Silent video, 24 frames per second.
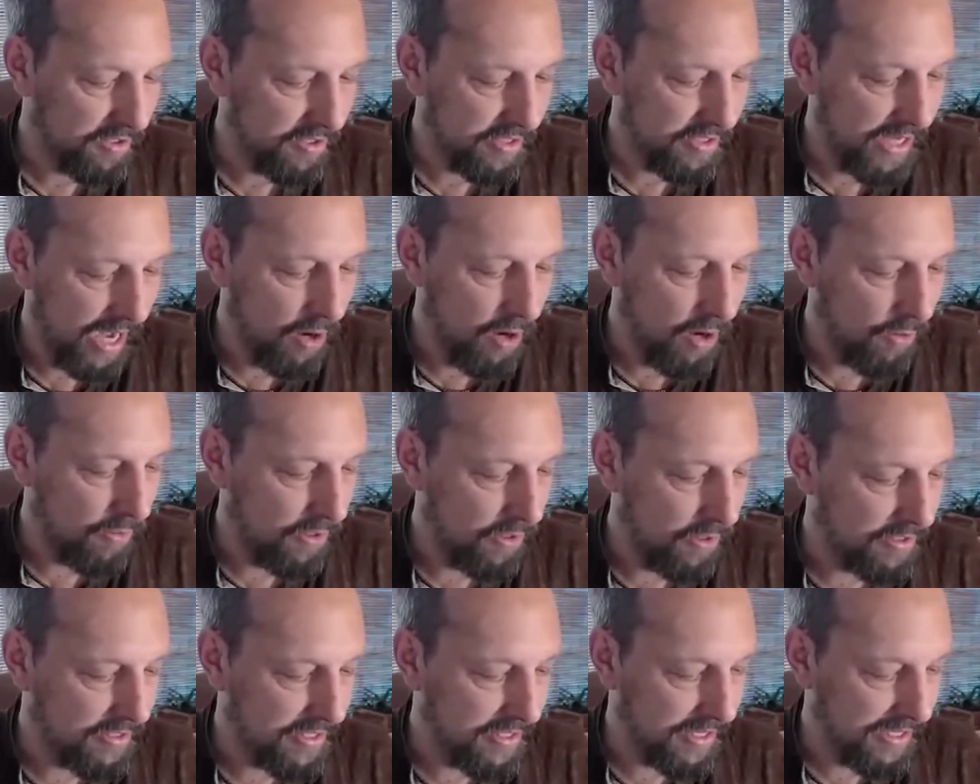
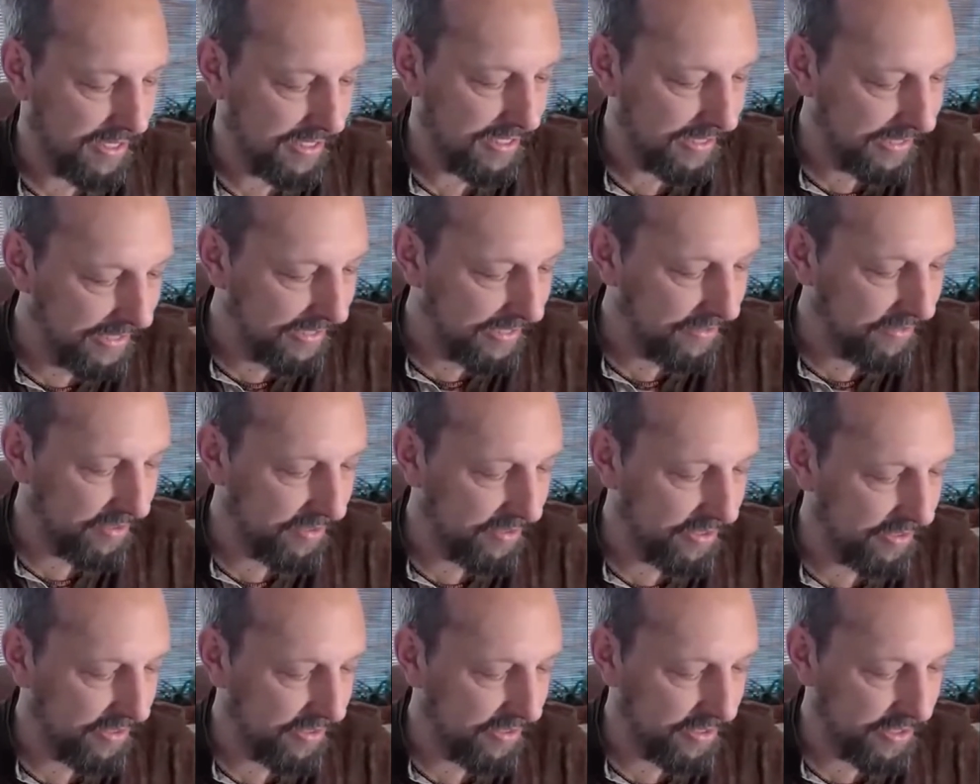sour is a
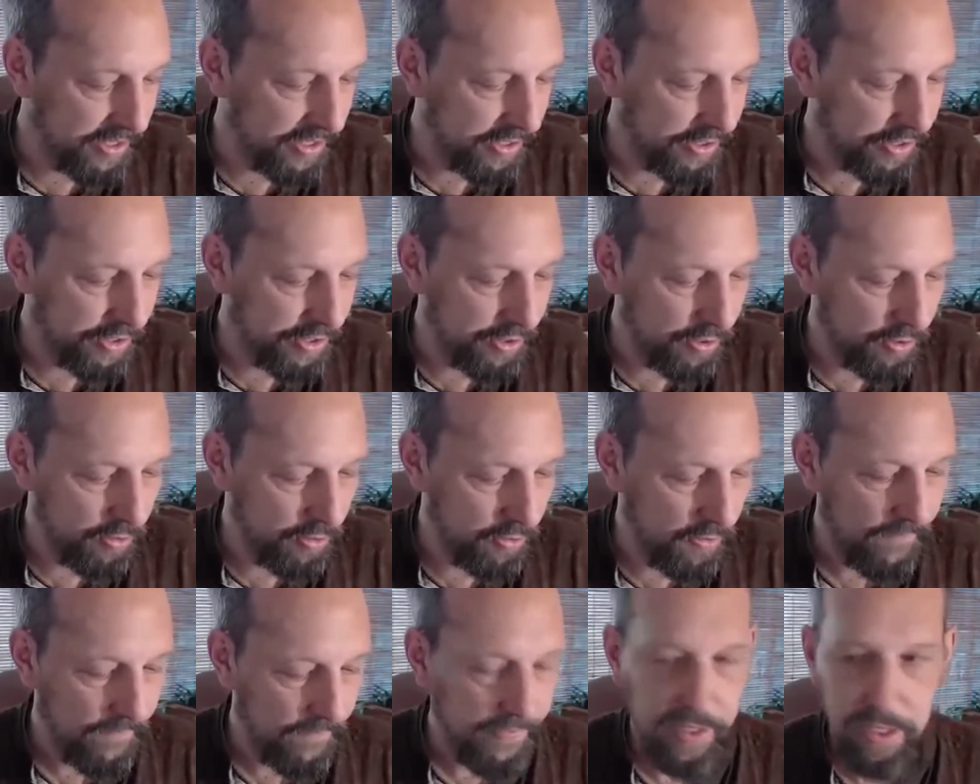cleansing the
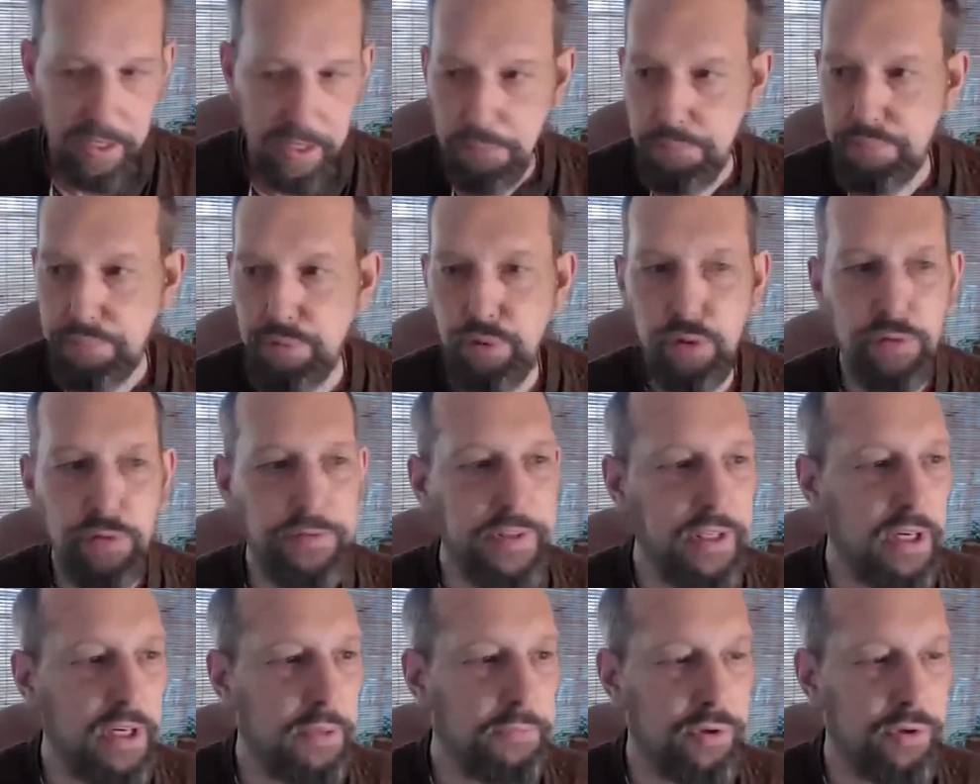tissue,
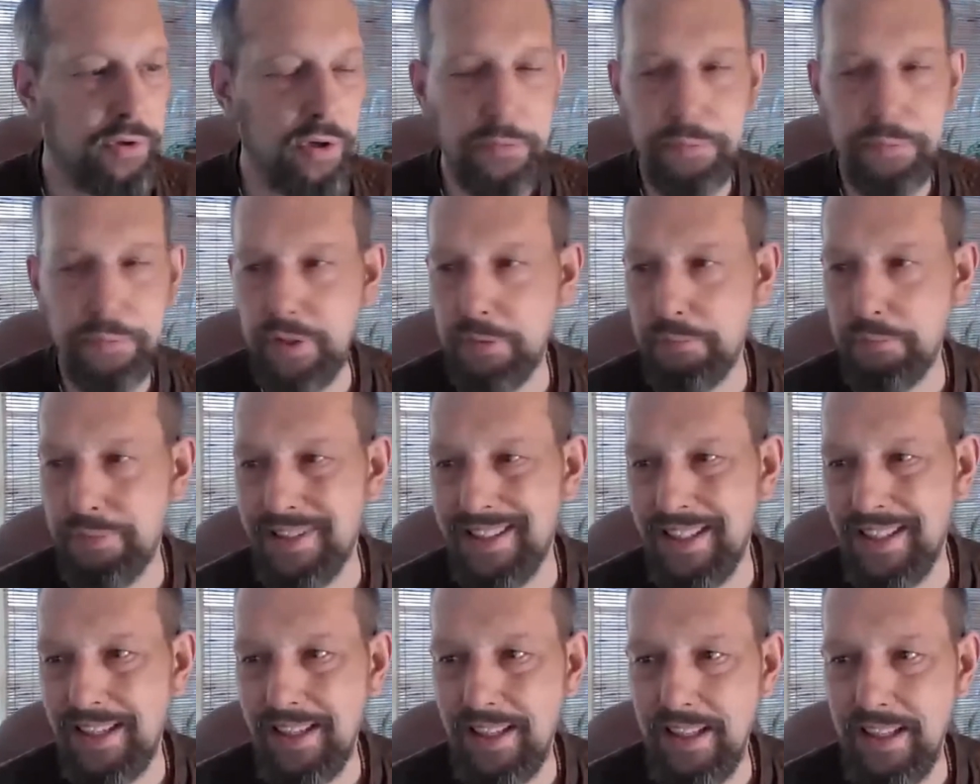improving absorption,
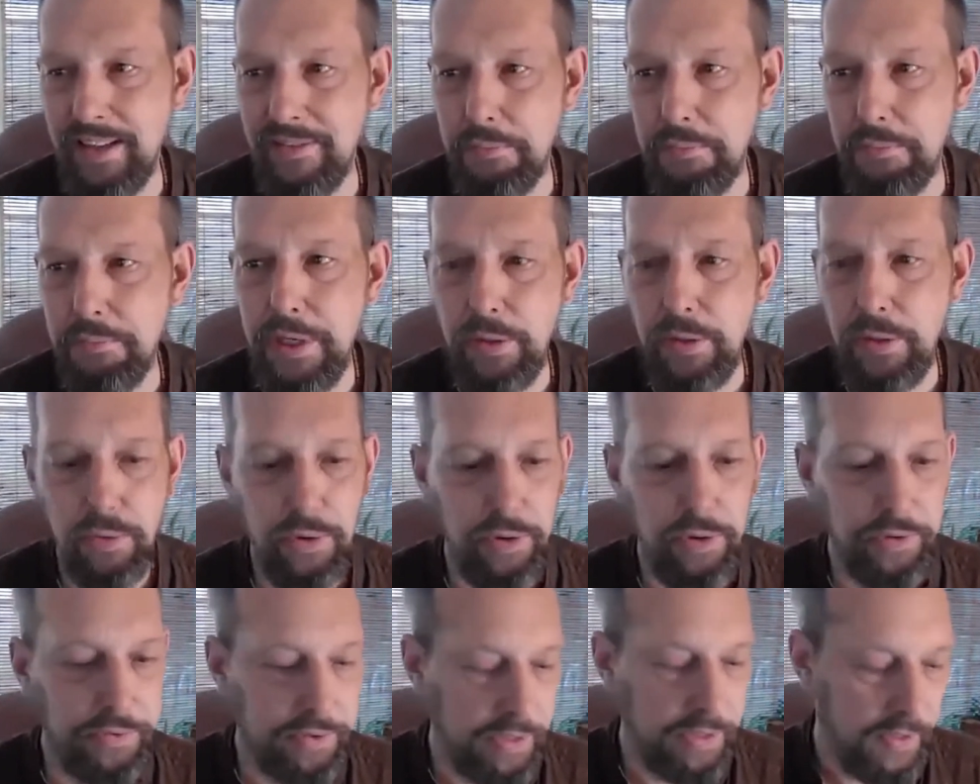particularly of
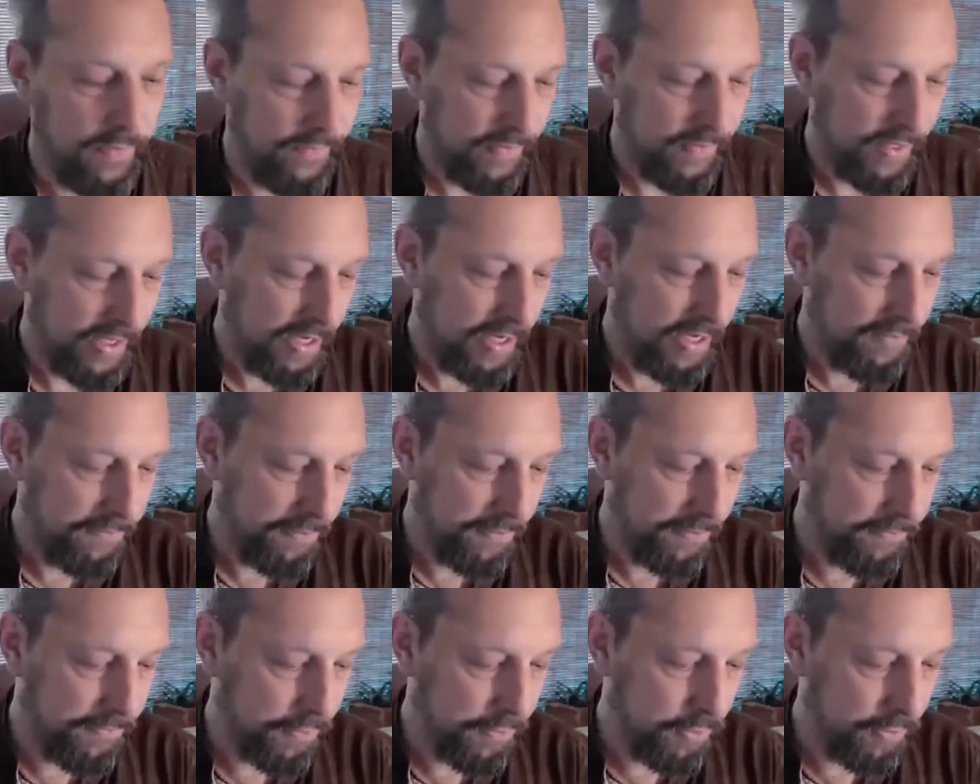minerals. And
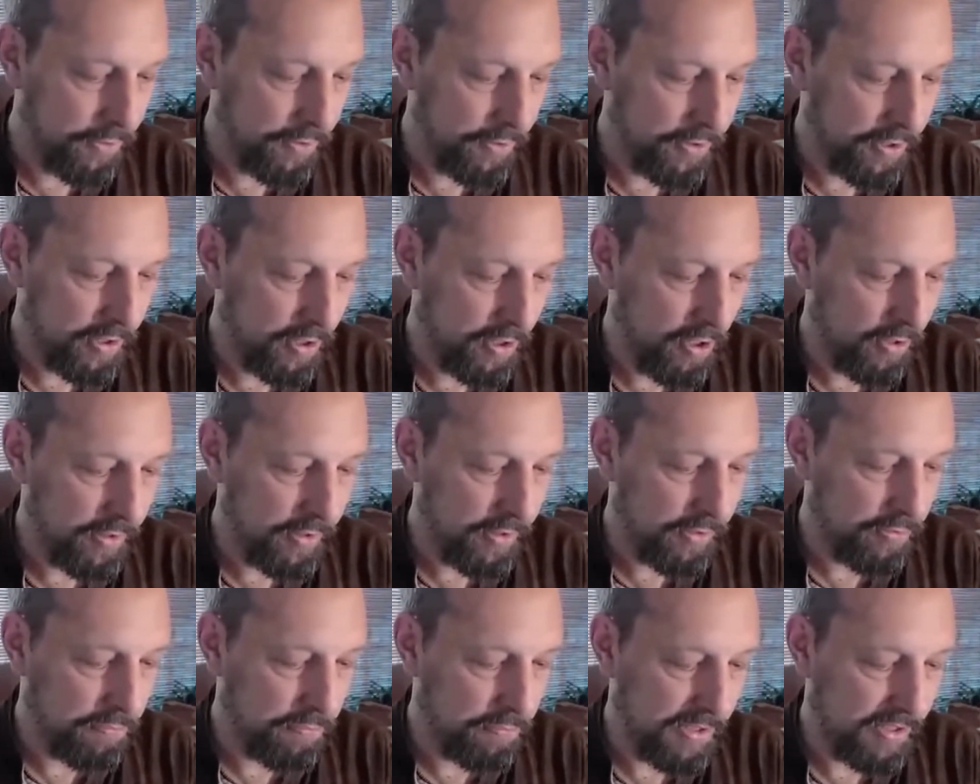for foods, just
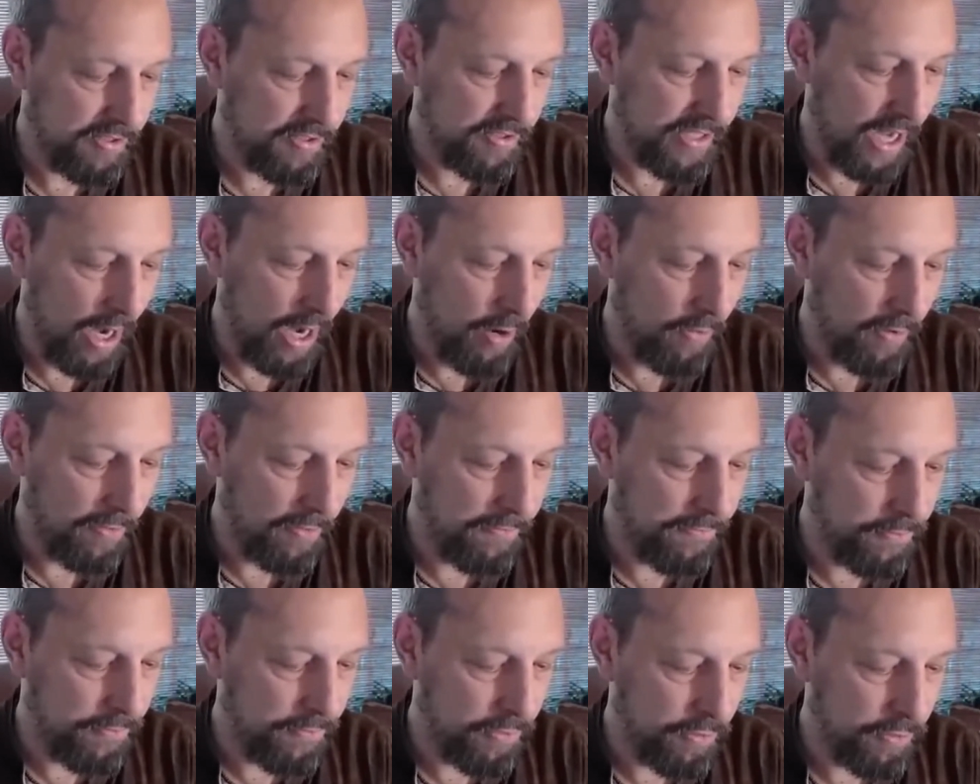sour
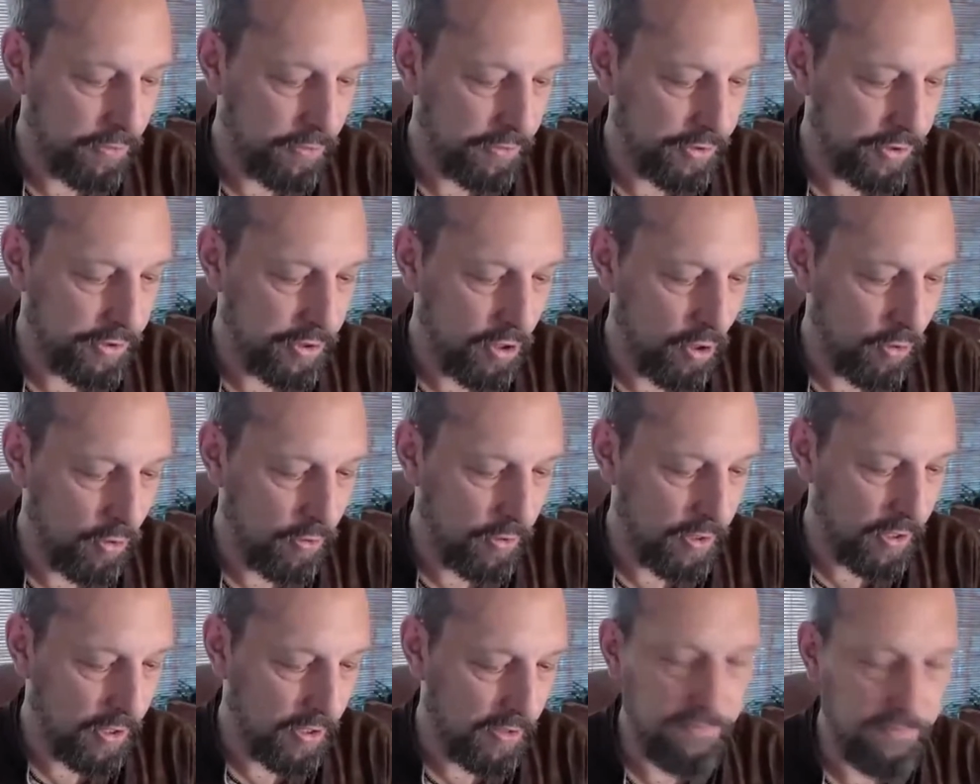fruit, yogurt,
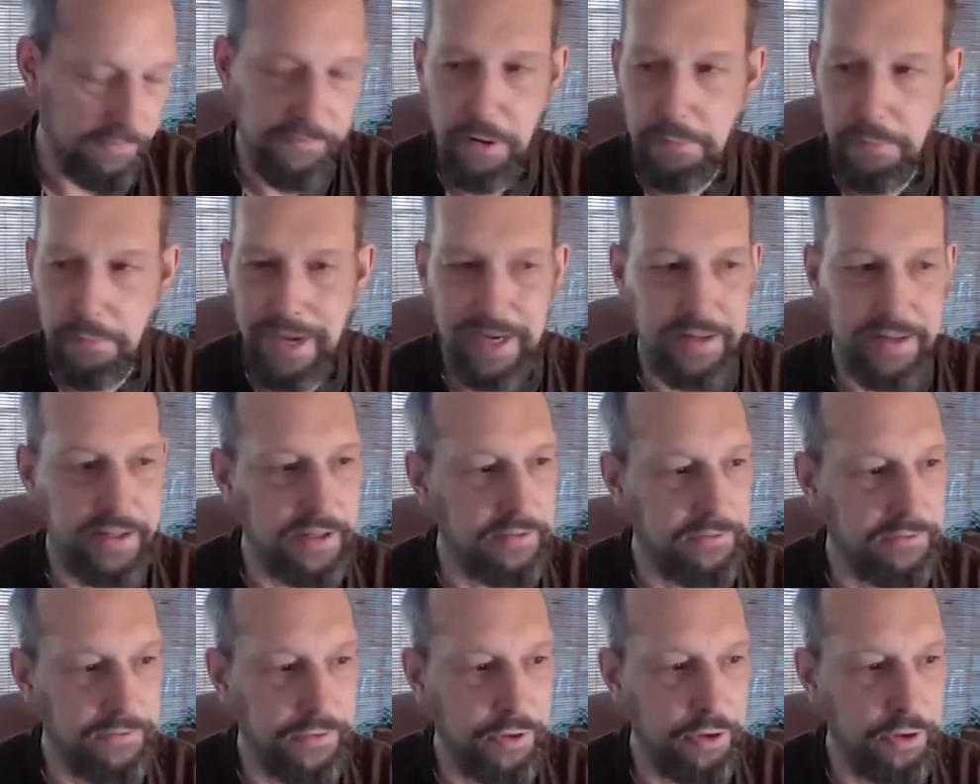
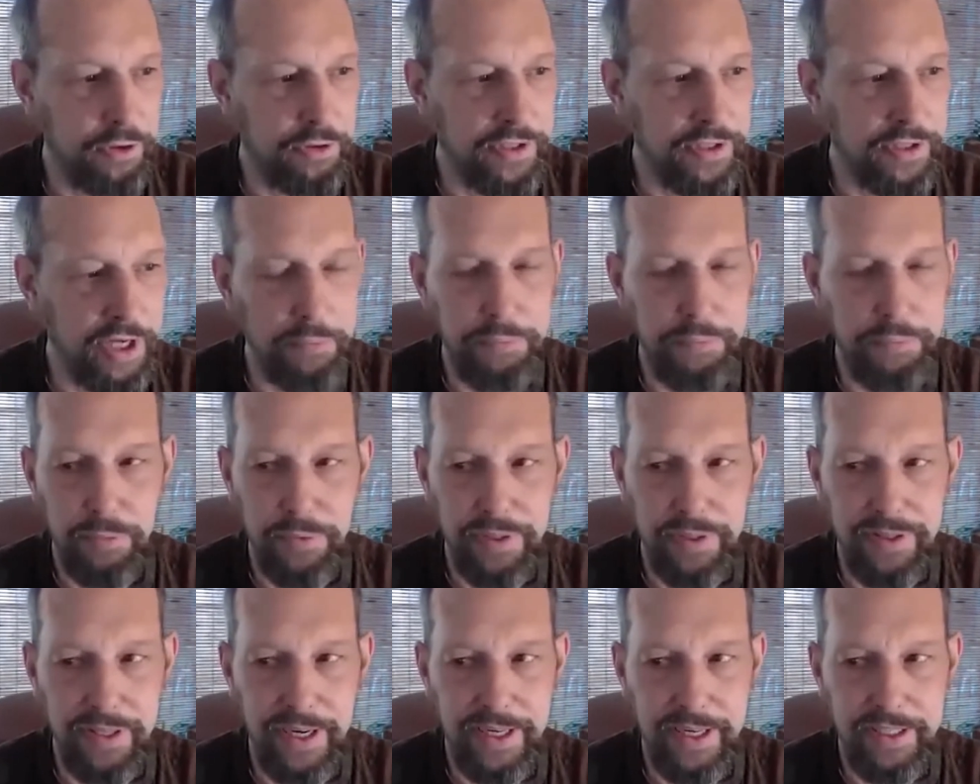fermented food, helping
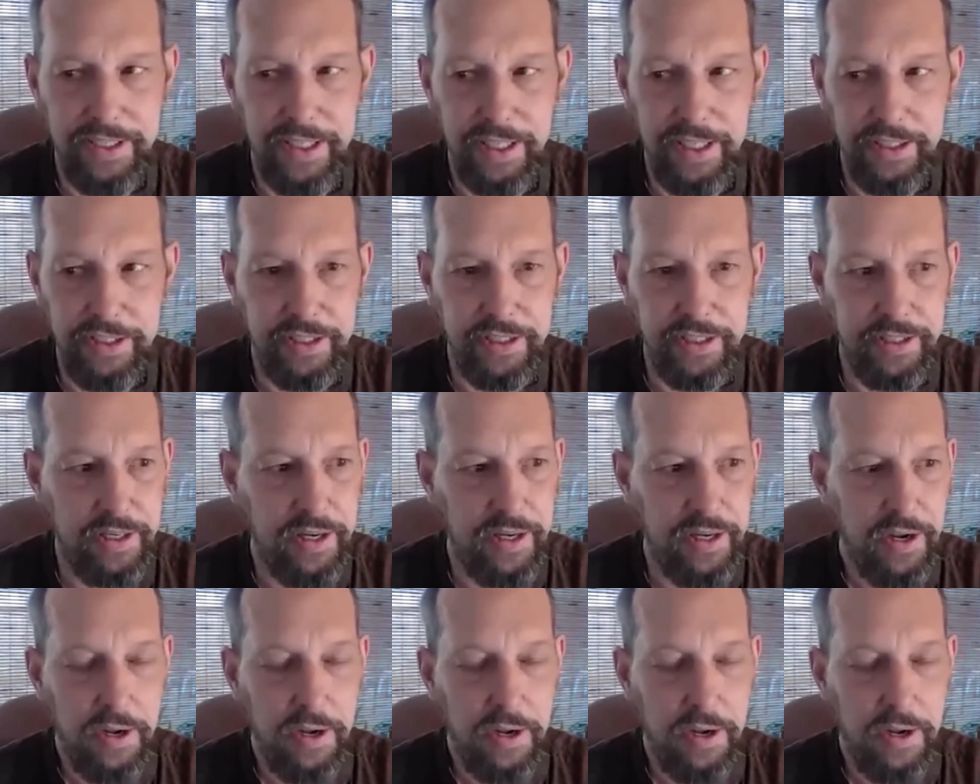with digestion.